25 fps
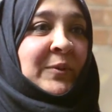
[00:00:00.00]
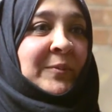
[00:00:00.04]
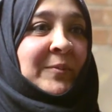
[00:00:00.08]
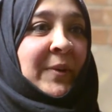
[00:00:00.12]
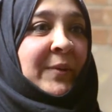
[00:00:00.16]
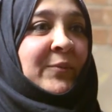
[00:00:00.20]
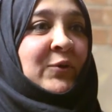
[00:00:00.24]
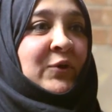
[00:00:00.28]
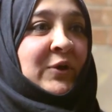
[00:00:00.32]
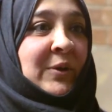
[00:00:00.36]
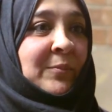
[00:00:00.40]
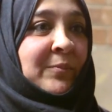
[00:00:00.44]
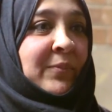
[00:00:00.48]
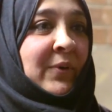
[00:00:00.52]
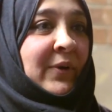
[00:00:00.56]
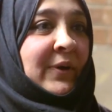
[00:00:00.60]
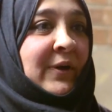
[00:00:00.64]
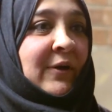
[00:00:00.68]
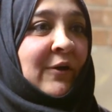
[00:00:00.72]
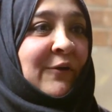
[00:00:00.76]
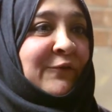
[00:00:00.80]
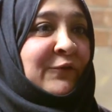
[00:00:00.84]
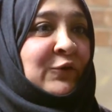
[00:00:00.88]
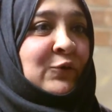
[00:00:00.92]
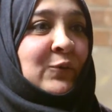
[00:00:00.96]
maybe you can buy
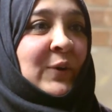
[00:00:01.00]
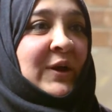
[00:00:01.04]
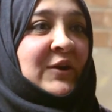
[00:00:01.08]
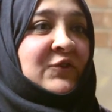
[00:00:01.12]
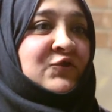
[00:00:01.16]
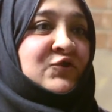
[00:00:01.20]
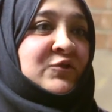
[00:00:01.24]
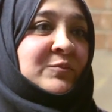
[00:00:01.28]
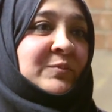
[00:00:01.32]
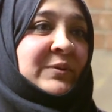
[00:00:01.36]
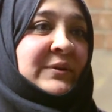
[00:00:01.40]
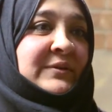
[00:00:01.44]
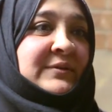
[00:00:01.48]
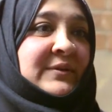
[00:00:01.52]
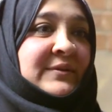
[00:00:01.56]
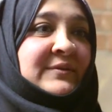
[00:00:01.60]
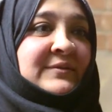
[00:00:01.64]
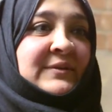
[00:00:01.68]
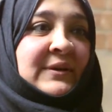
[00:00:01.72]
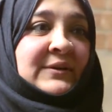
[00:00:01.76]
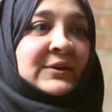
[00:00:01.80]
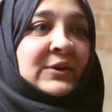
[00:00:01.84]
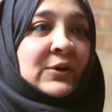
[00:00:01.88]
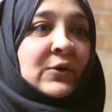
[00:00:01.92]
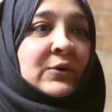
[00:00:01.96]
a few extra bits and
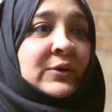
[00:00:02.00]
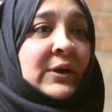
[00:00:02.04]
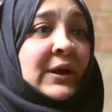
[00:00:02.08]
send it on